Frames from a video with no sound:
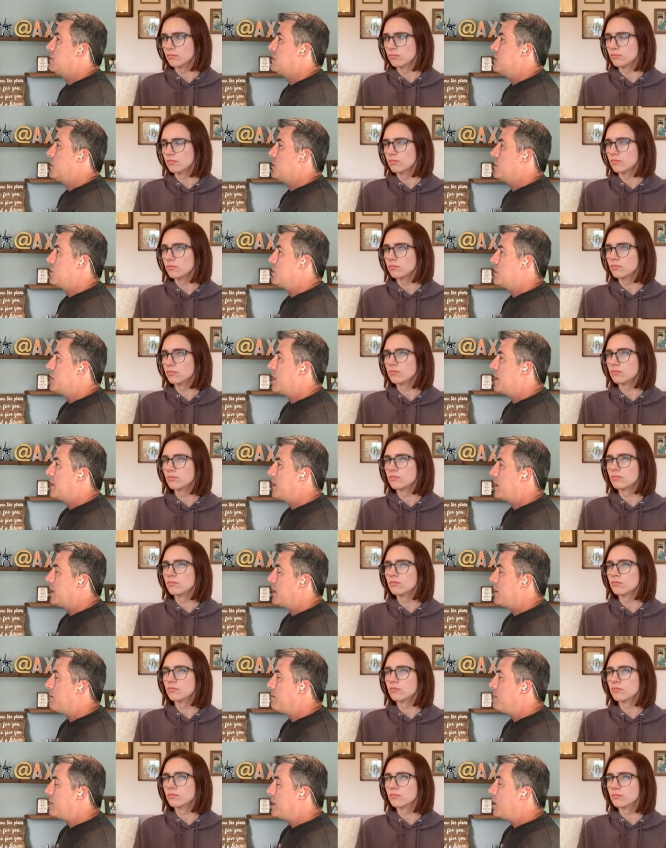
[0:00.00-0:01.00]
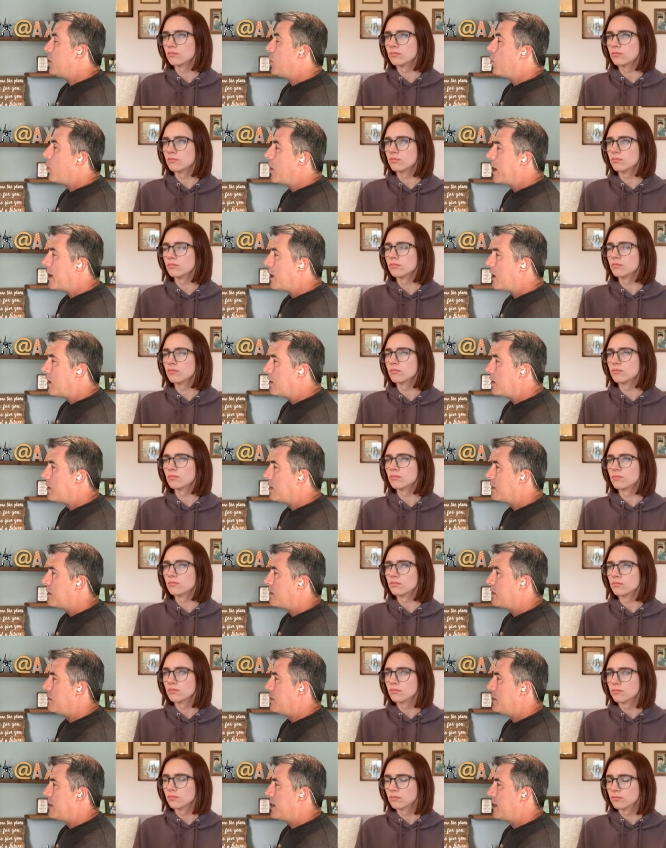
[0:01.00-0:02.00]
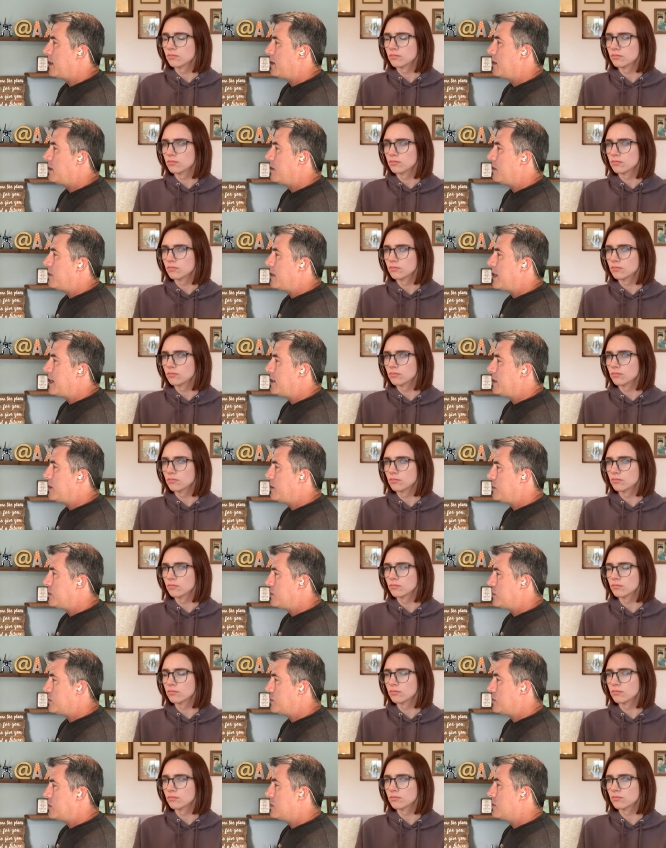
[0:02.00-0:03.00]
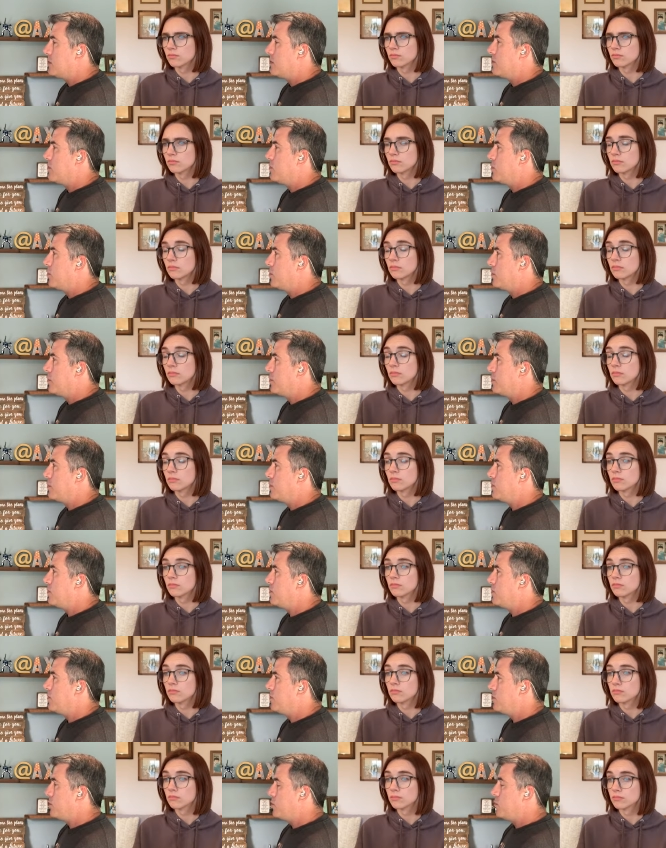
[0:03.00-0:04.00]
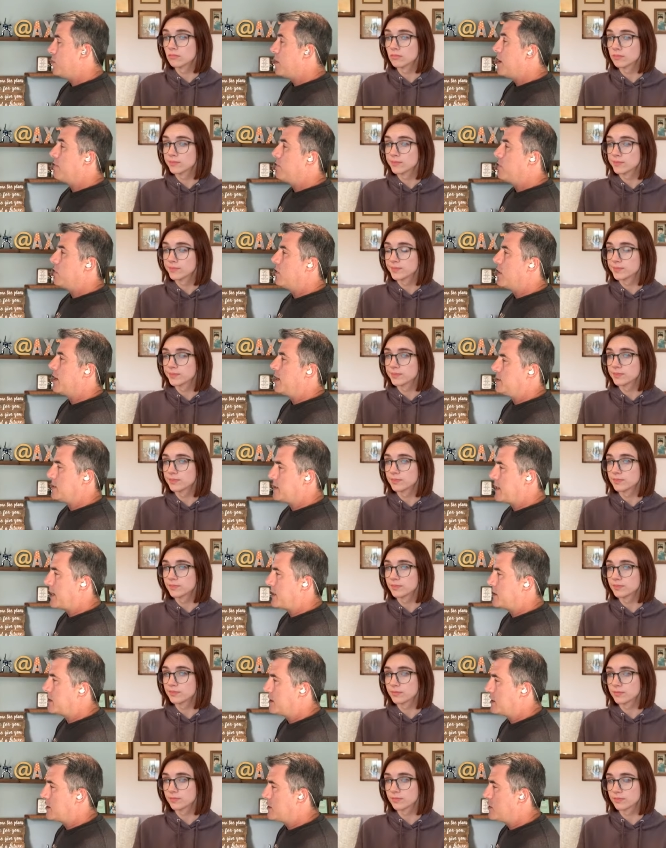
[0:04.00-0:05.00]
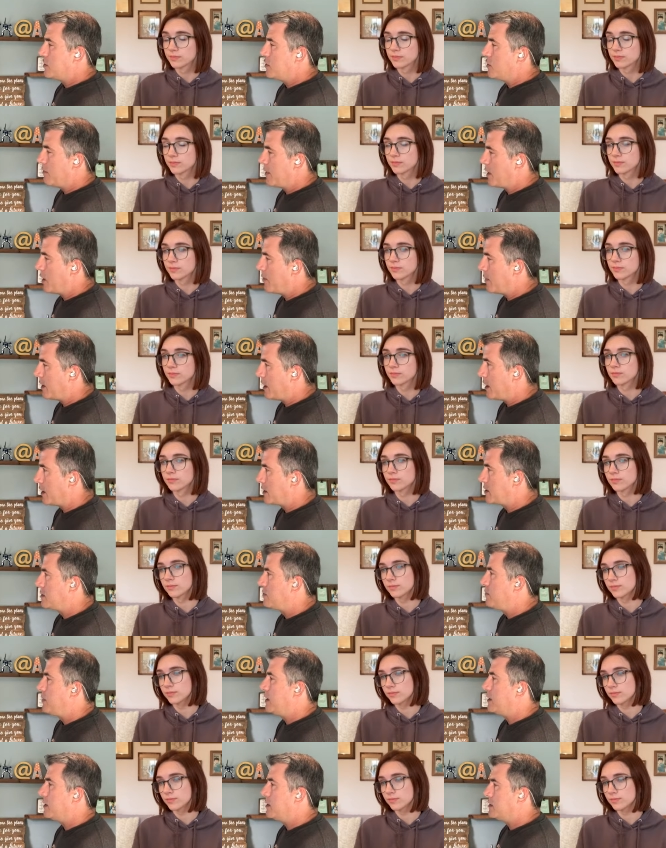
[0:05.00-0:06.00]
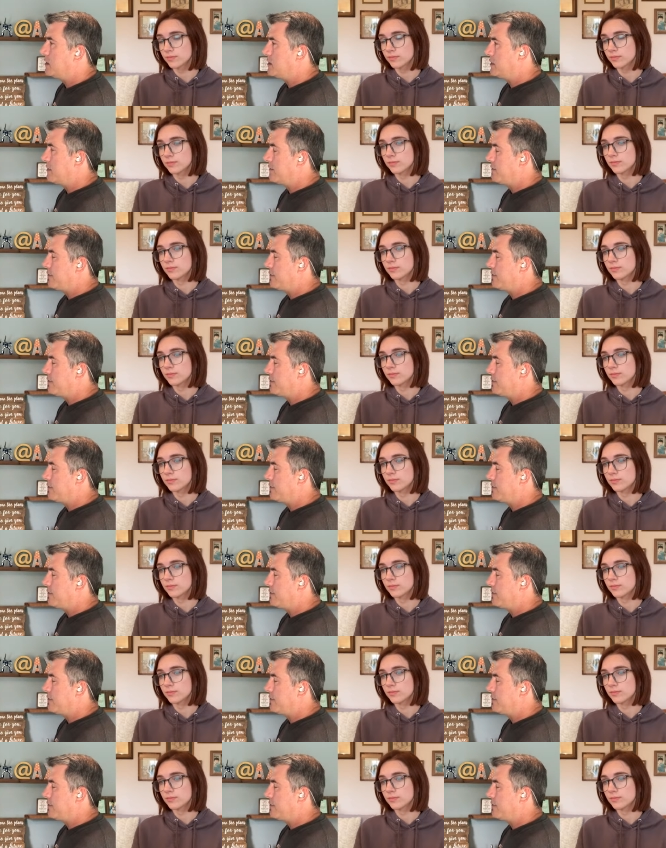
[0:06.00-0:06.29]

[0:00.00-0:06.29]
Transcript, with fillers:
Speaker 1: So you're not going to be aware that that user or whoever has access to your mailbox because